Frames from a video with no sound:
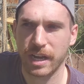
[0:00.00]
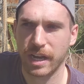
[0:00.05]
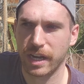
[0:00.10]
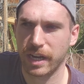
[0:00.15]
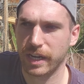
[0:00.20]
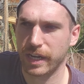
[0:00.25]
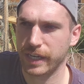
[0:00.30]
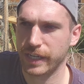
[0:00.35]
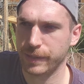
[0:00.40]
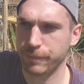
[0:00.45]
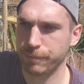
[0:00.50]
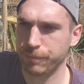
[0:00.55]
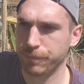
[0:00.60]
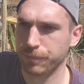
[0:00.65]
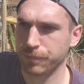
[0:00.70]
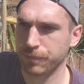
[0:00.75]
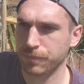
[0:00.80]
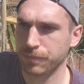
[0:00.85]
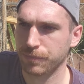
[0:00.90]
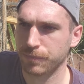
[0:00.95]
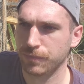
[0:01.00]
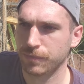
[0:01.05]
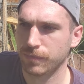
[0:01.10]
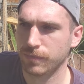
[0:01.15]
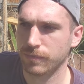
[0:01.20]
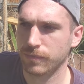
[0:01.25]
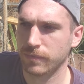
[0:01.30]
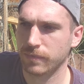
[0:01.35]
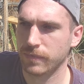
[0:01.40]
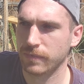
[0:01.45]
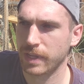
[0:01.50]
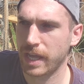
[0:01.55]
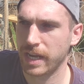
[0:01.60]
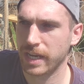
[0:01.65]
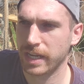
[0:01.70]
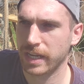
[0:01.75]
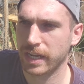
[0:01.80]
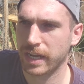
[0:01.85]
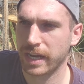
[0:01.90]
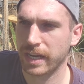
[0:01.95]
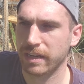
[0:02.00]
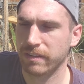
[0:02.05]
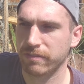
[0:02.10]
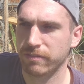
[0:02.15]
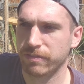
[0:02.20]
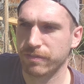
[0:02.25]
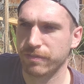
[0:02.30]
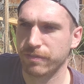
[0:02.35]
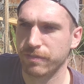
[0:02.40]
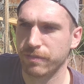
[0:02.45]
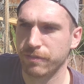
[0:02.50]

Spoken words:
Any kind of